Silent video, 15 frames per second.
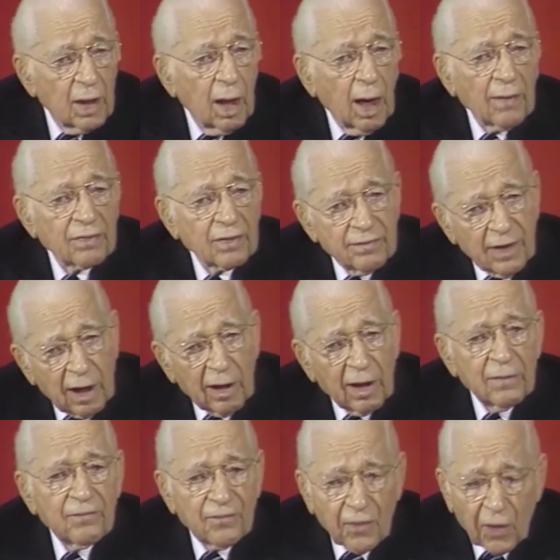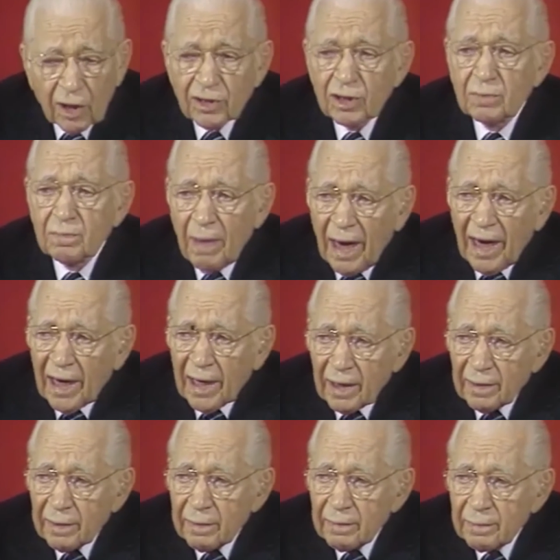of the very first man.